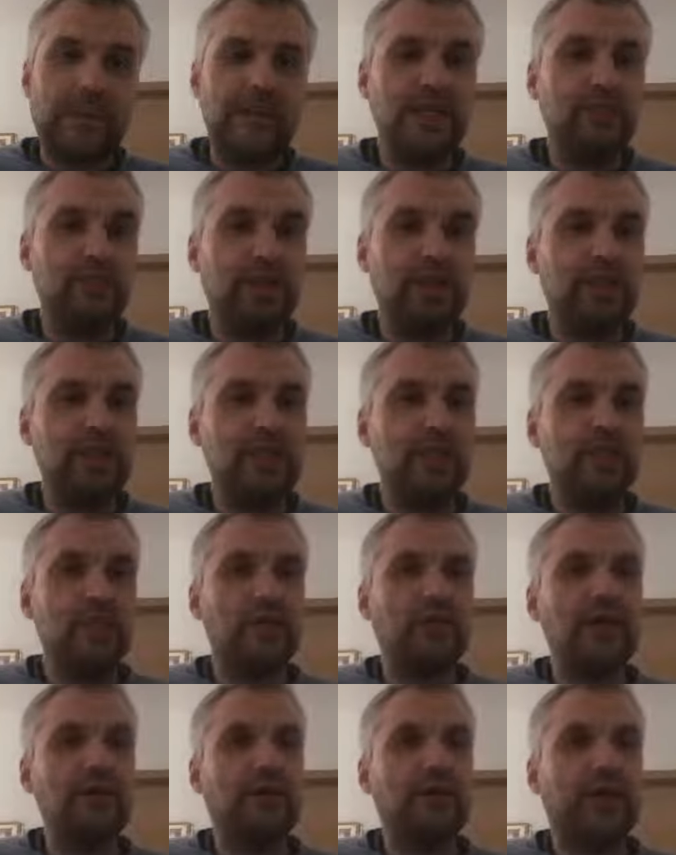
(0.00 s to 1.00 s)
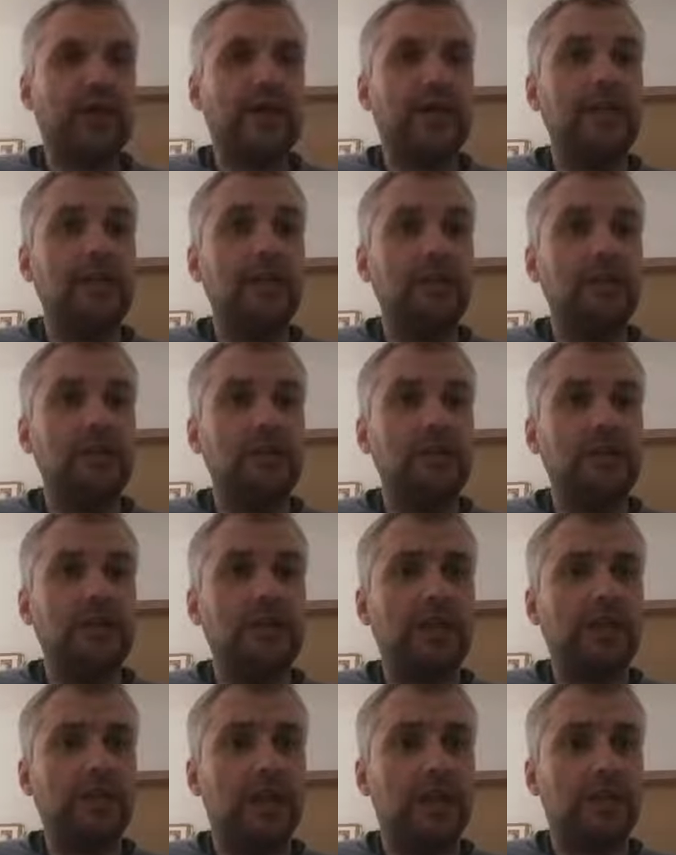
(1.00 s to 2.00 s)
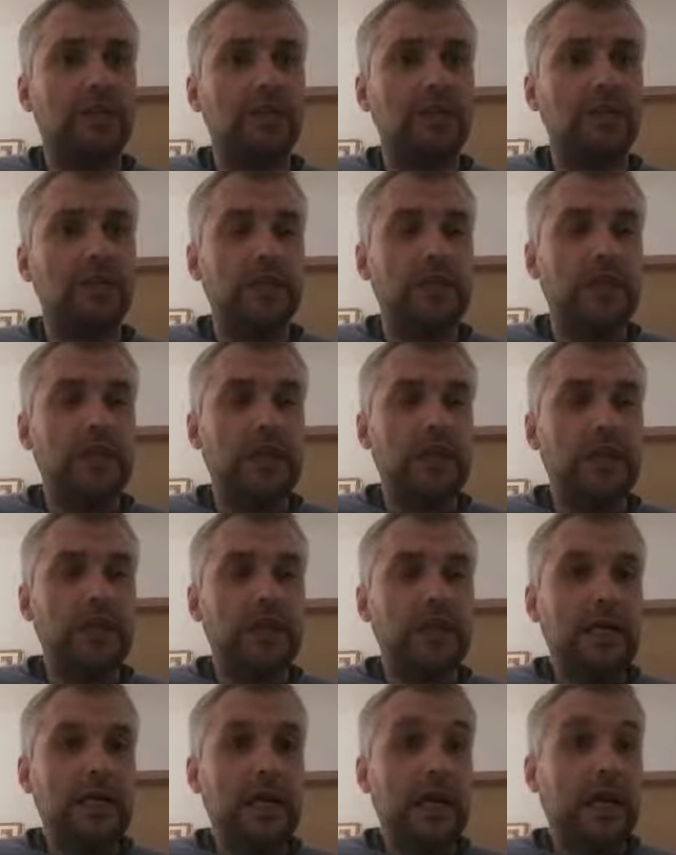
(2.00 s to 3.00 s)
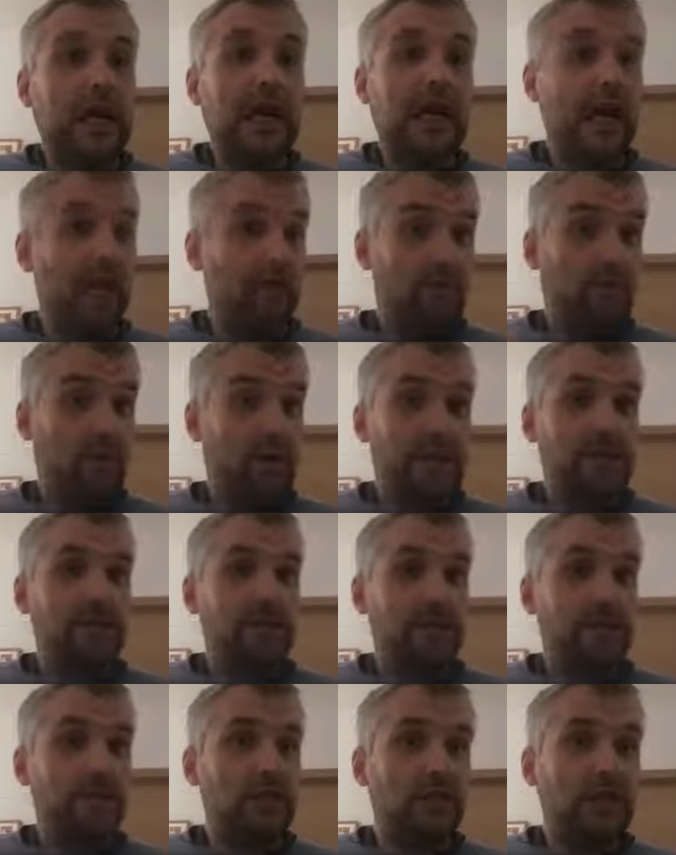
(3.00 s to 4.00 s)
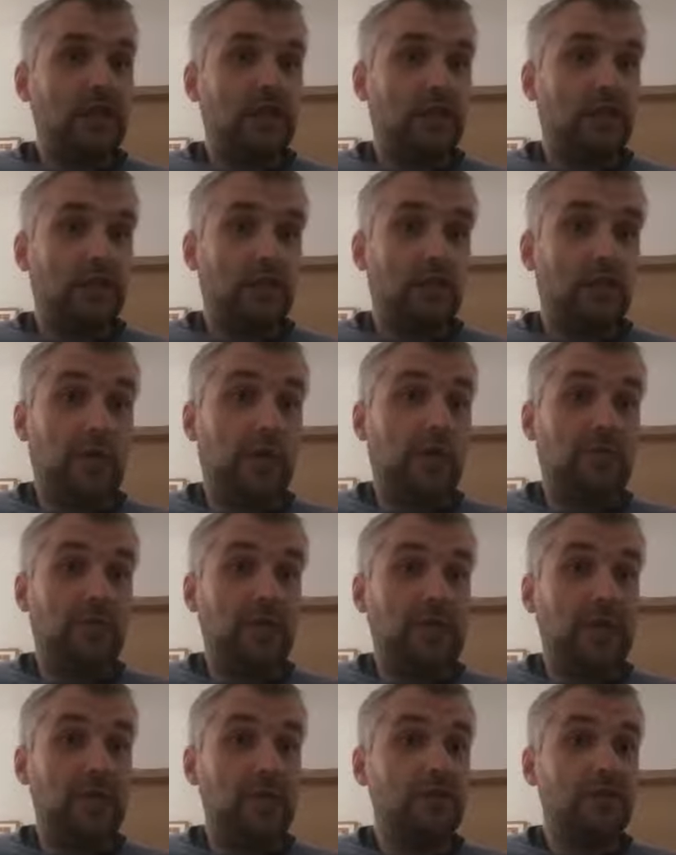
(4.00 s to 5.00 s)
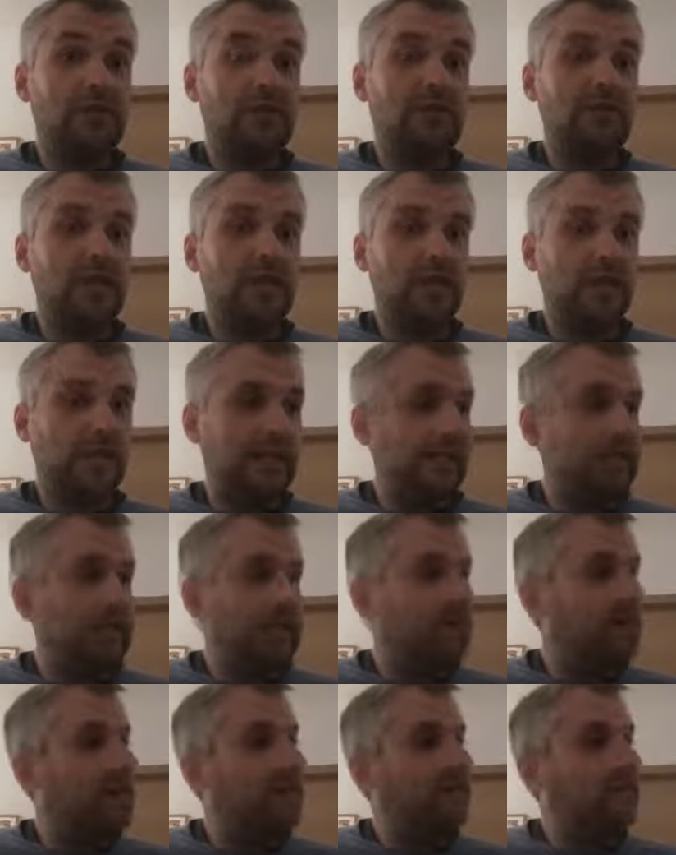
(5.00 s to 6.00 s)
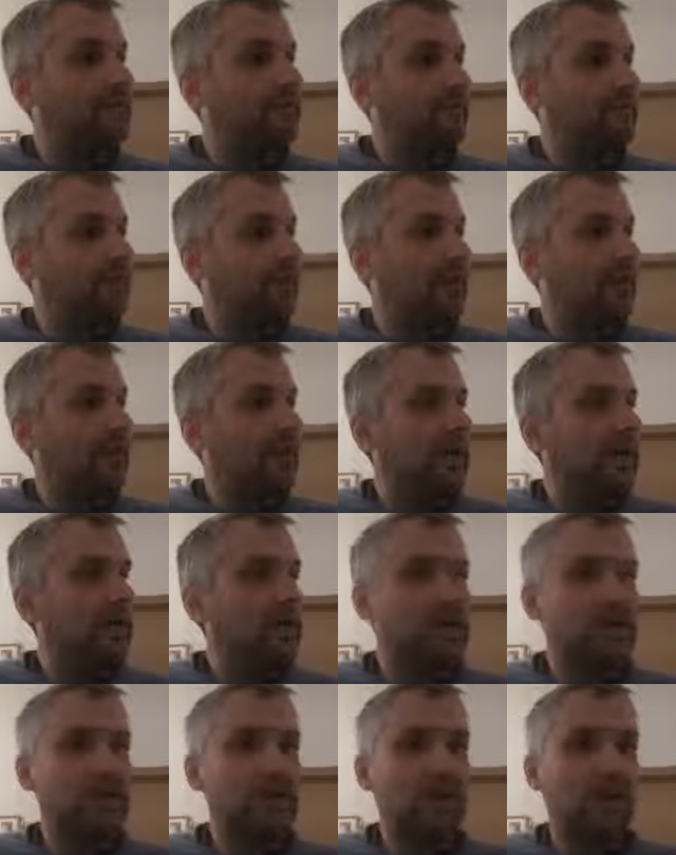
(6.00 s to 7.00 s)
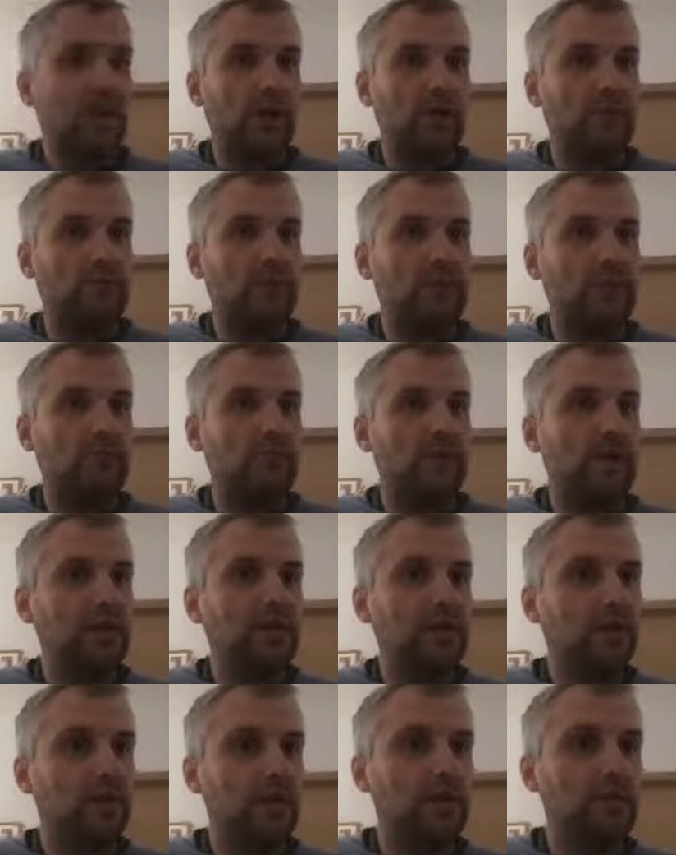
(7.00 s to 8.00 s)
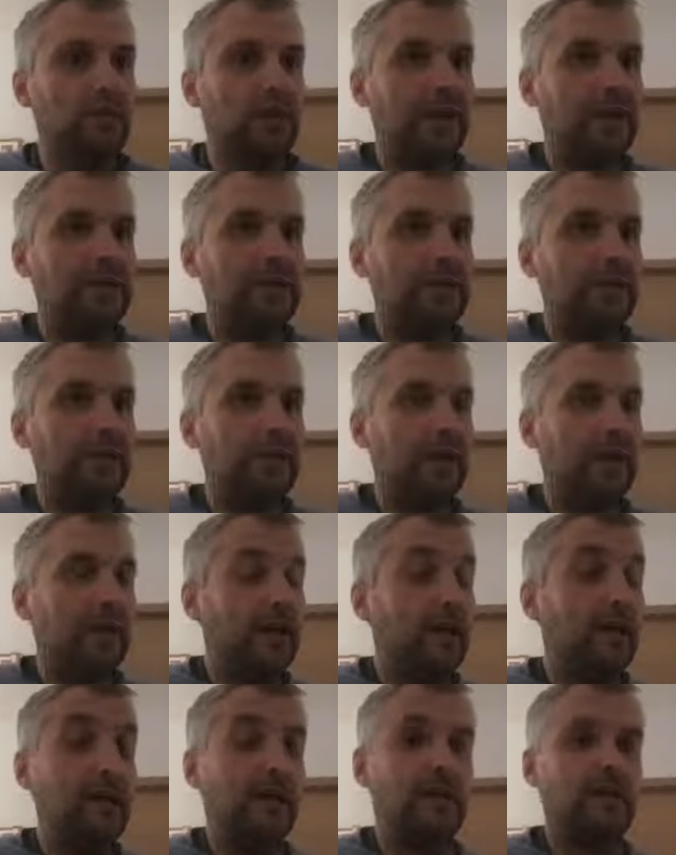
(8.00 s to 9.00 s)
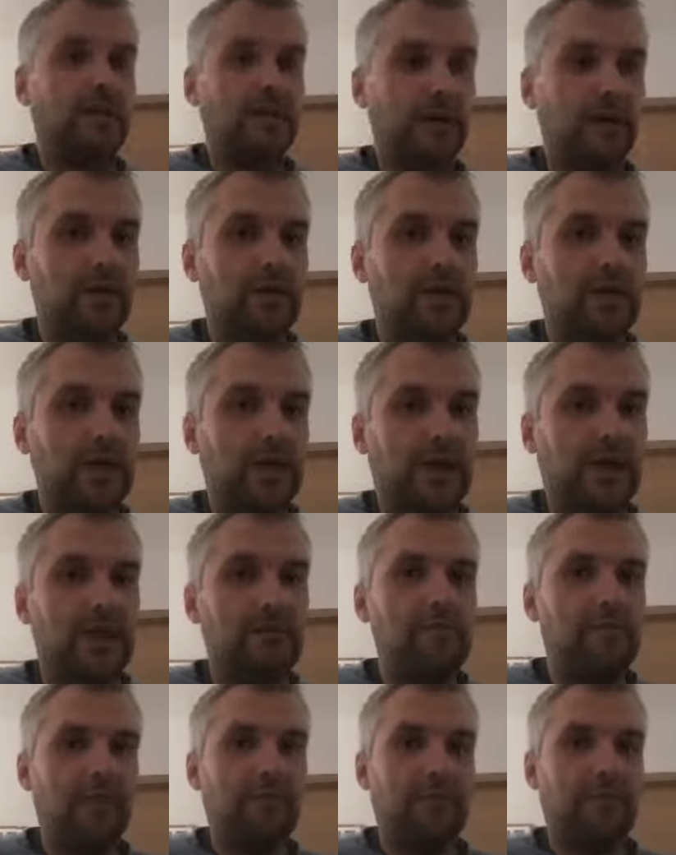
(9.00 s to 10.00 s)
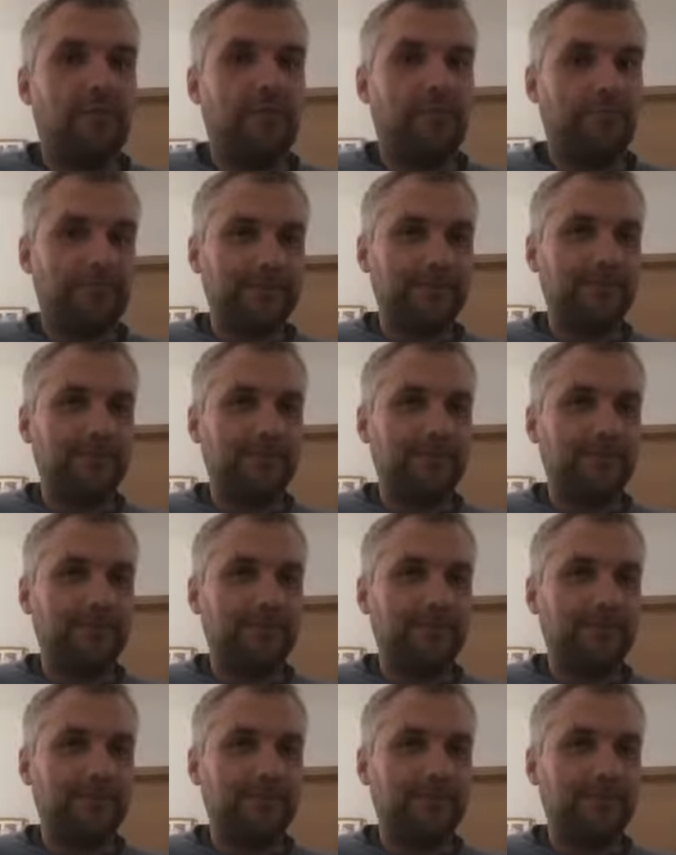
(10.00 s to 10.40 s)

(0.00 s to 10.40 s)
It's pretty easy to explain. You know, street cleaners, I have worked as a street cleaner when I was age of 15. My salary was, I think, $20 a day, a month.